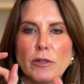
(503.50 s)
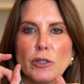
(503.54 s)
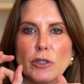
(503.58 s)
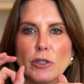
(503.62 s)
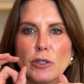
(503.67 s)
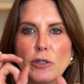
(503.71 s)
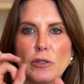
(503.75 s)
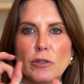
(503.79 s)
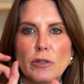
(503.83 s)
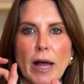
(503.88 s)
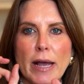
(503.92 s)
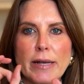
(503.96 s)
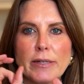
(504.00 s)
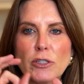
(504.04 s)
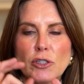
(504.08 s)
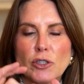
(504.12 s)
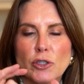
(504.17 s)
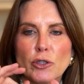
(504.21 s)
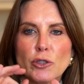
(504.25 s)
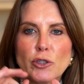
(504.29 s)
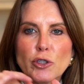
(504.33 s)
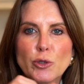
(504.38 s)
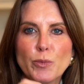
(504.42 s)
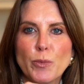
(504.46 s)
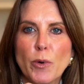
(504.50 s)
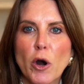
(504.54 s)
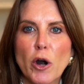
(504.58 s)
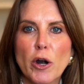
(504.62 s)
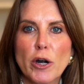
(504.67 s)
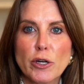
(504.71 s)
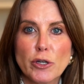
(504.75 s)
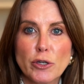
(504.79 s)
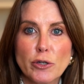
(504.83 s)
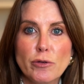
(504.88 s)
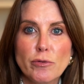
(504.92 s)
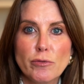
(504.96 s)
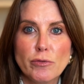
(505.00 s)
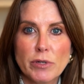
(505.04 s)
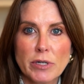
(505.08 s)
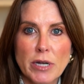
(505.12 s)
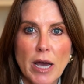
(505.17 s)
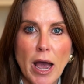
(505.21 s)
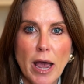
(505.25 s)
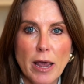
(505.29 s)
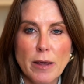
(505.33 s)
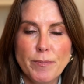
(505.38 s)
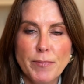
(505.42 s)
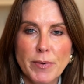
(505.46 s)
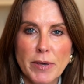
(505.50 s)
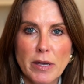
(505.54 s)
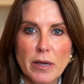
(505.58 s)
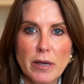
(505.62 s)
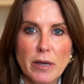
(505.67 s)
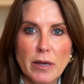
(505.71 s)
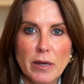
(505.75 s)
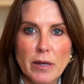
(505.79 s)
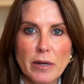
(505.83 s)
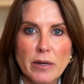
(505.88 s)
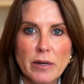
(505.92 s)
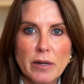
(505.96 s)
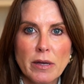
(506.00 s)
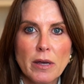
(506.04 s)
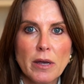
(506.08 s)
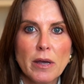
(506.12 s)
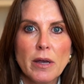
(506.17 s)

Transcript: little like search bar, you type in